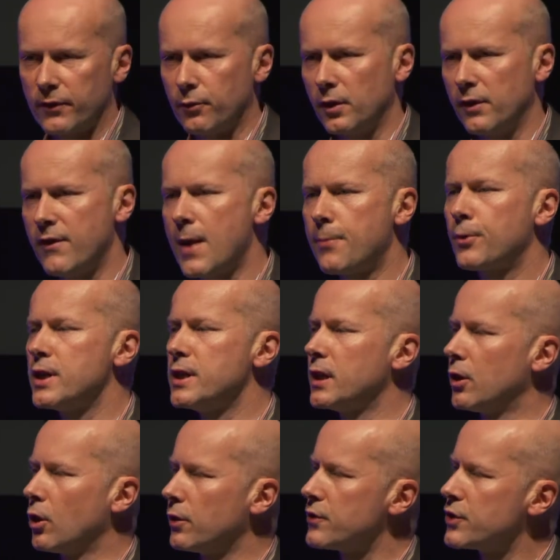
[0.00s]
If we're evaporating
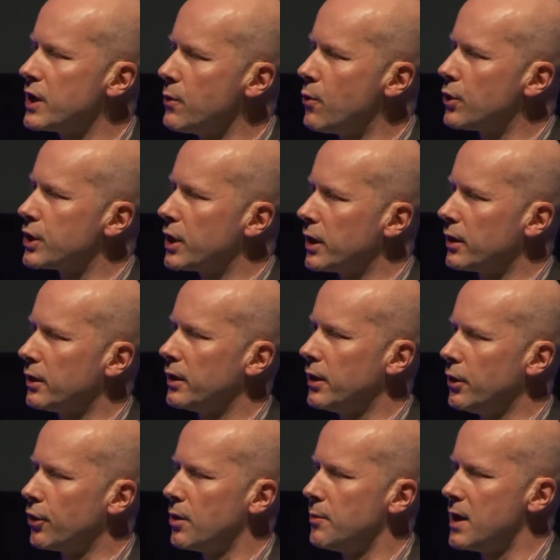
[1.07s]
a lot of seawater,
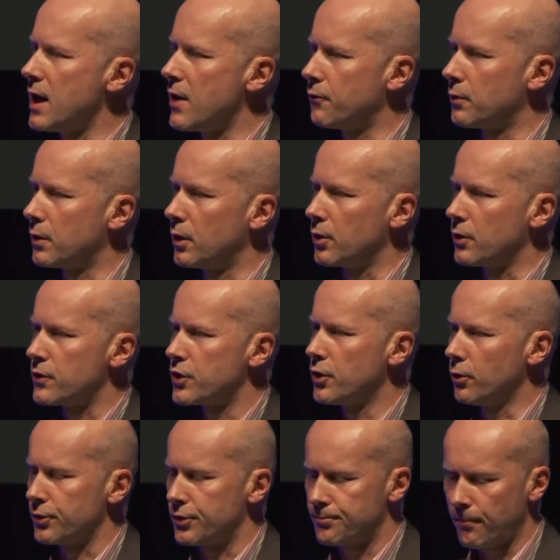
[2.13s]
you're going to be left with a lot of
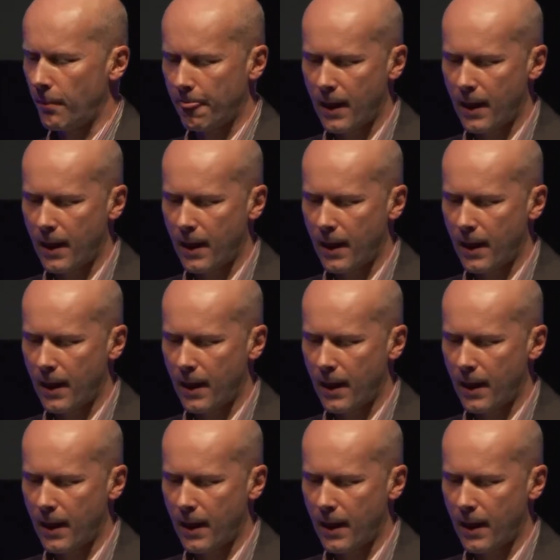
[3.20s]
salt.